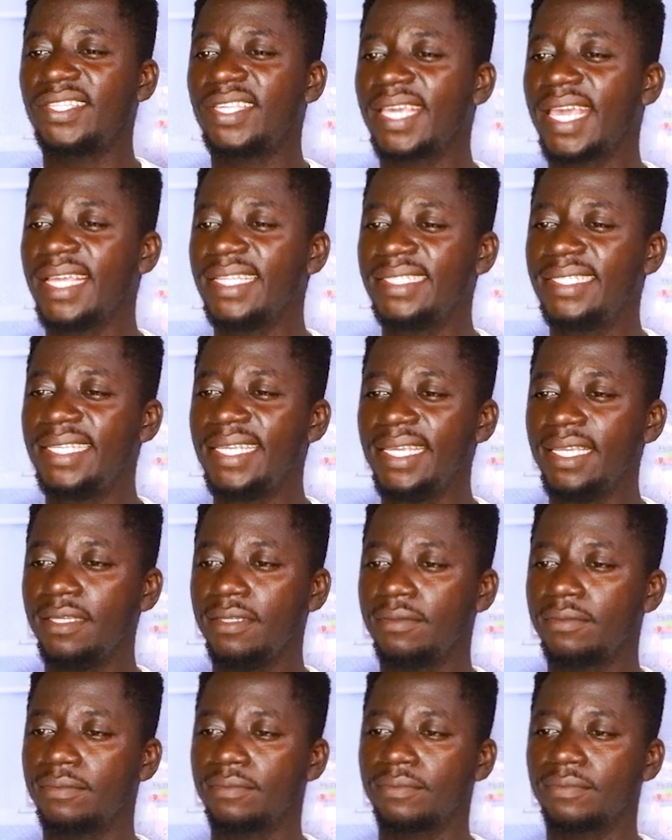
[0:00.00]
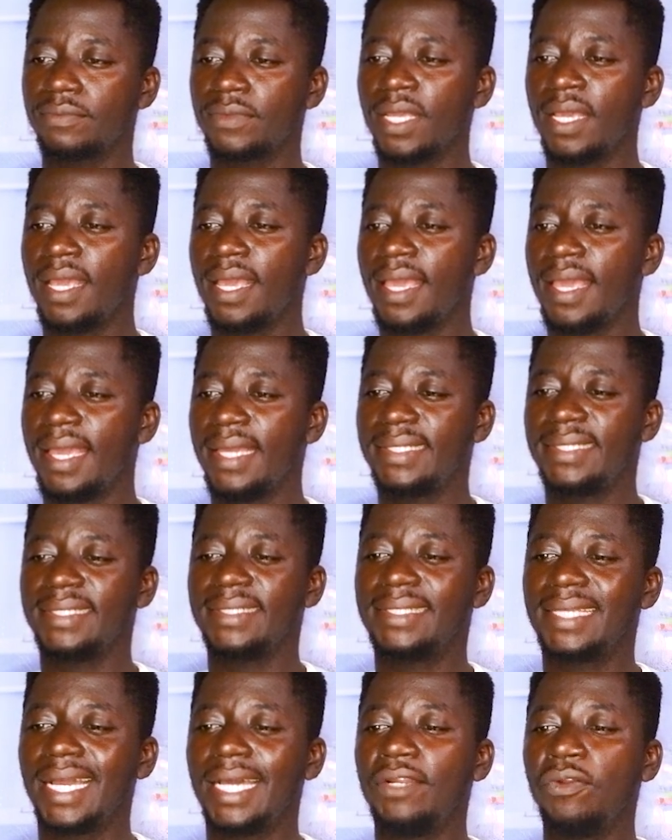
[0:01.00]
as you can see, it
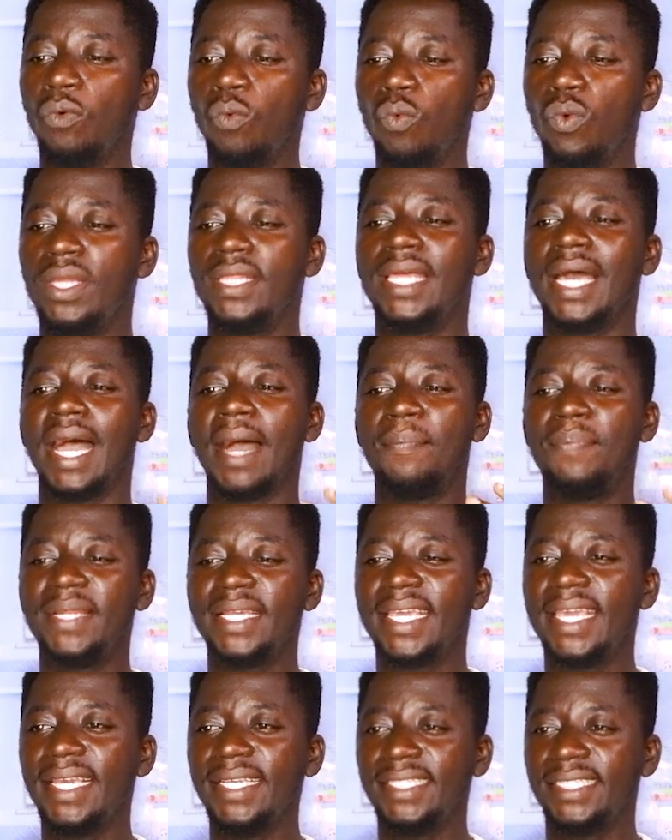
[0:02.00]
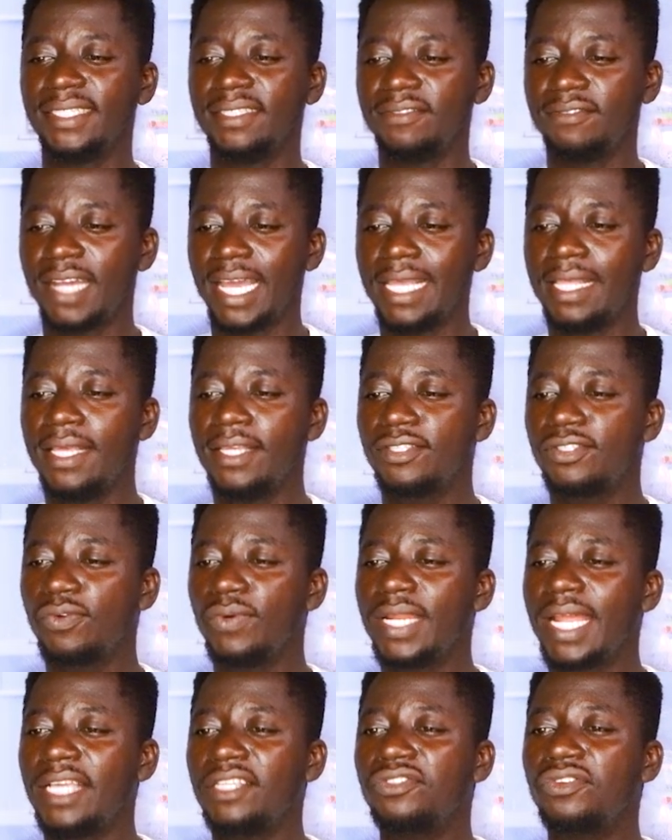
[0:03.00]
is done with the application, right? So
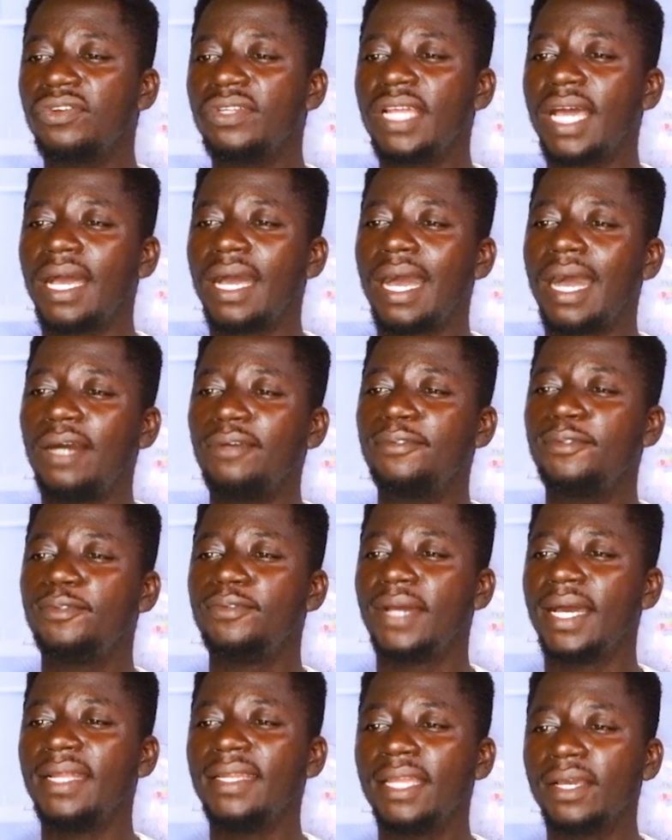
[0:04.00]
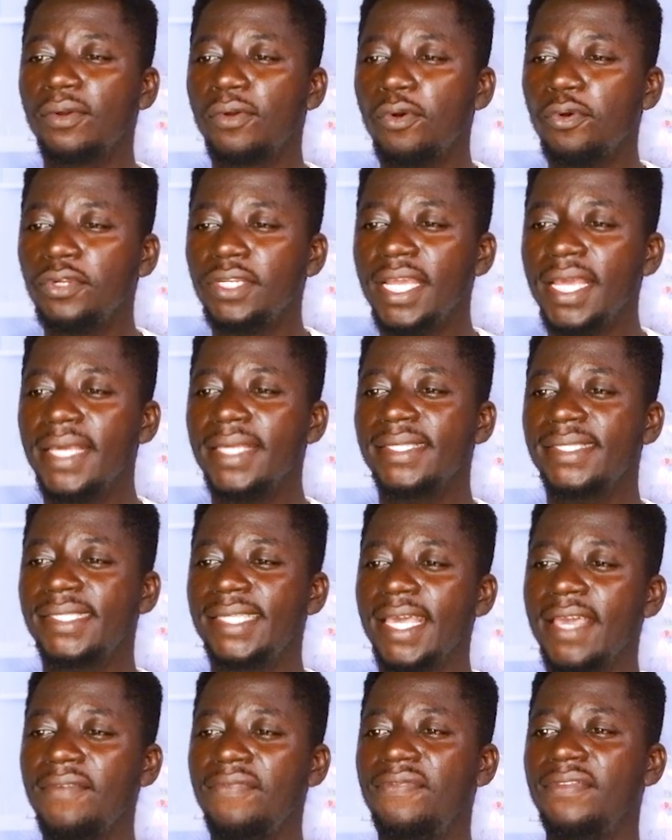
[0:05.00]
when I scroll down, how to run the code,
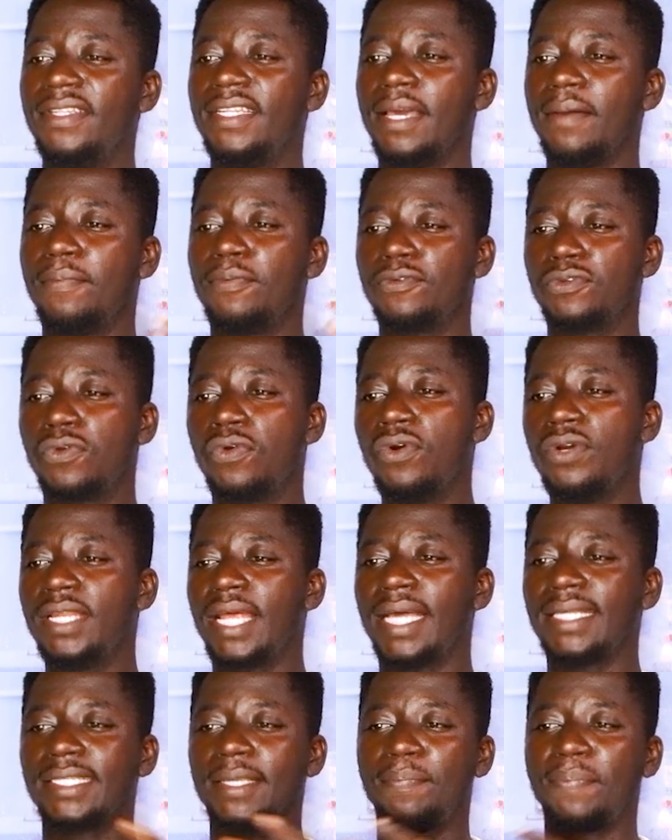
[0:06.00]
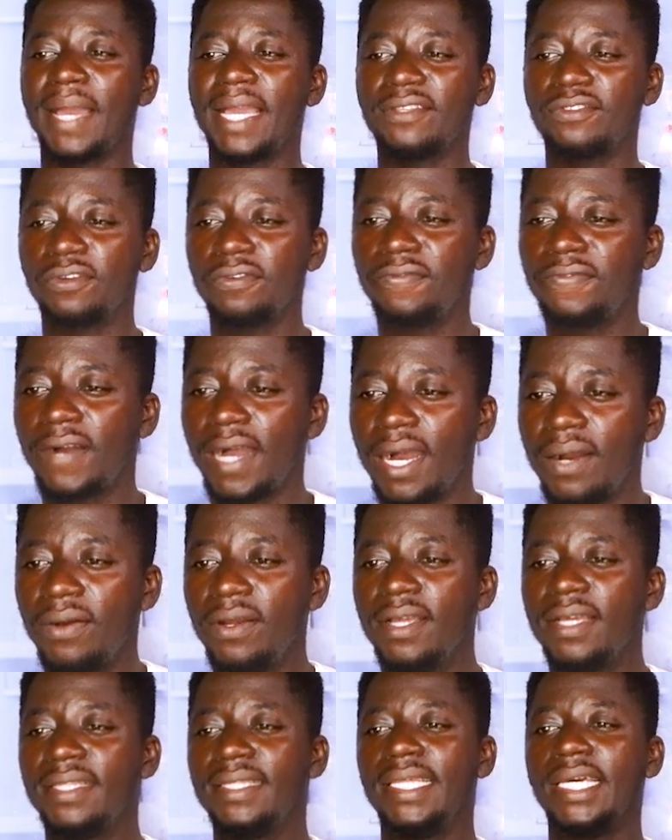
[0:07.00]
save the code as a Python
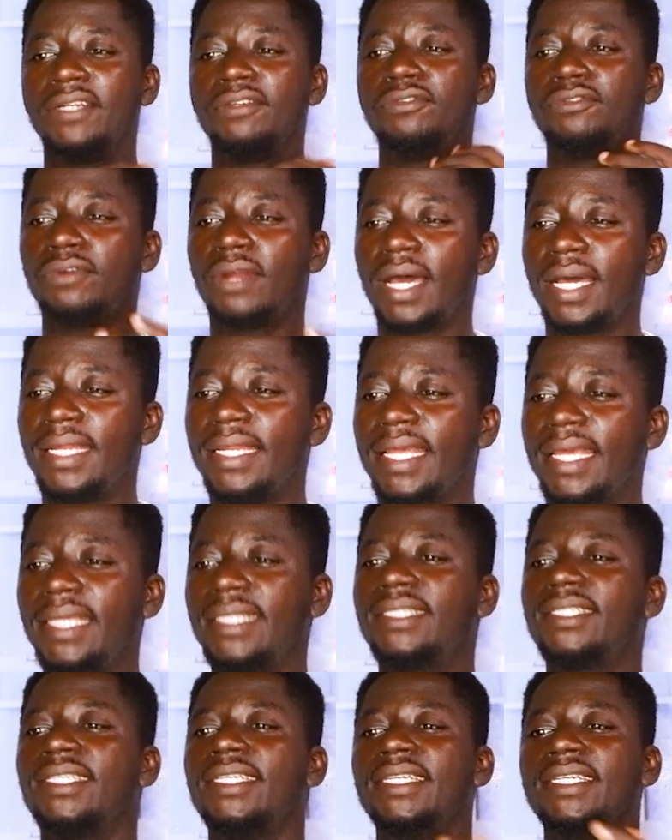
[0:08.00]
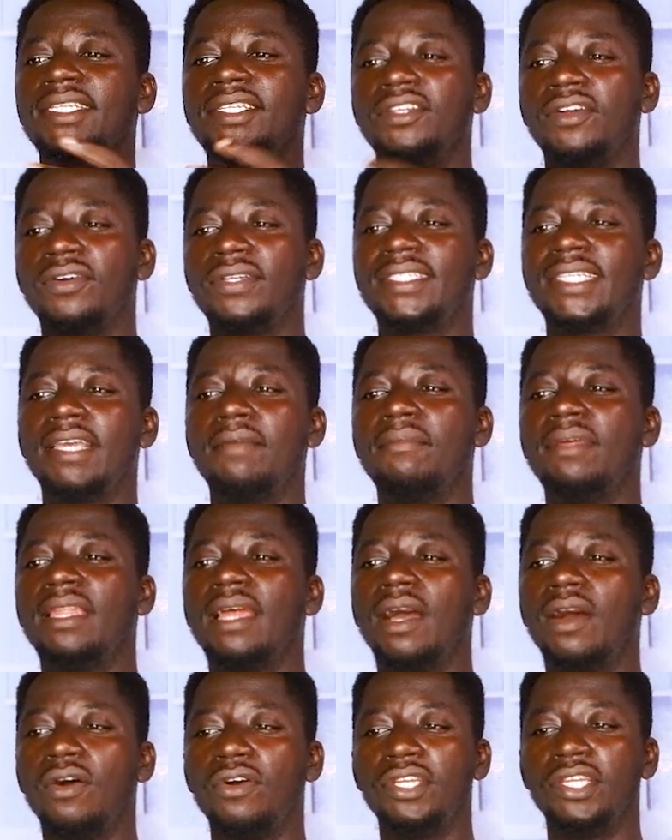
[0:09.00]
file, then run it in your
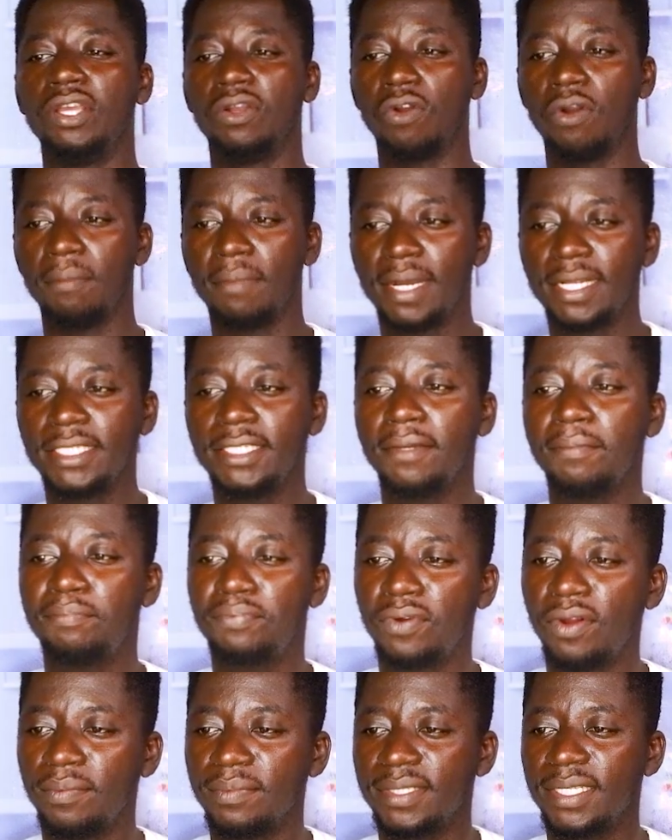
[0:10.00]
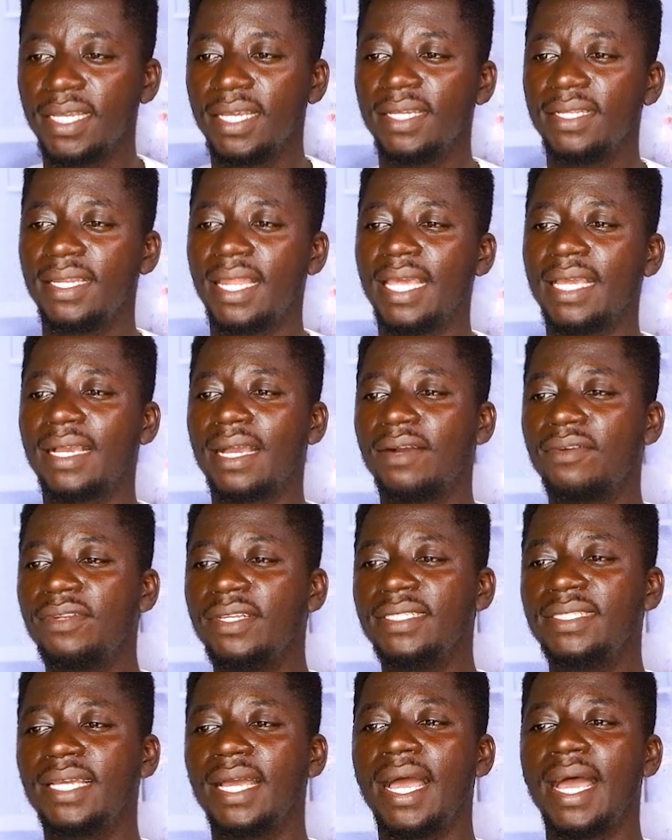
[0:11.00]
terminal or your command prompt, like
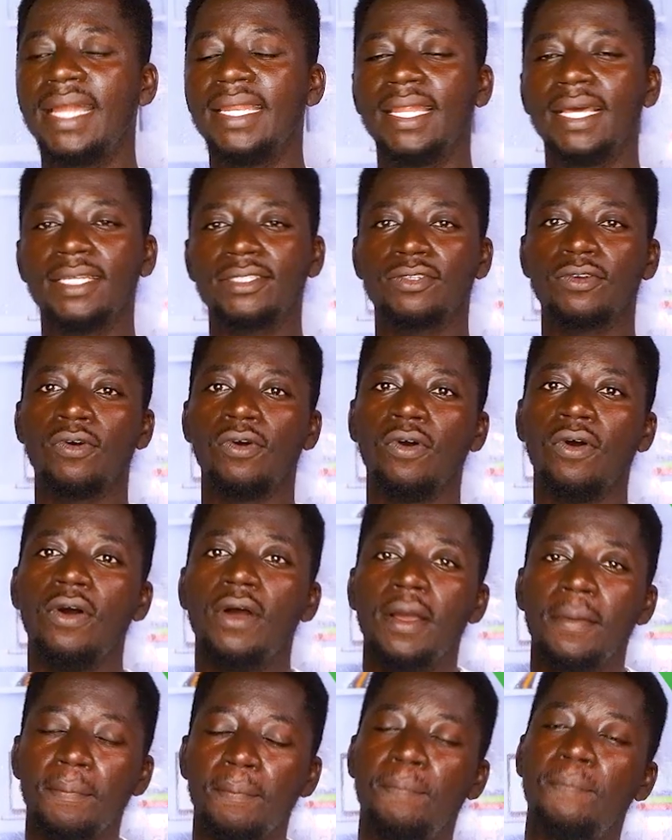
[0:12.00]
calculator underscore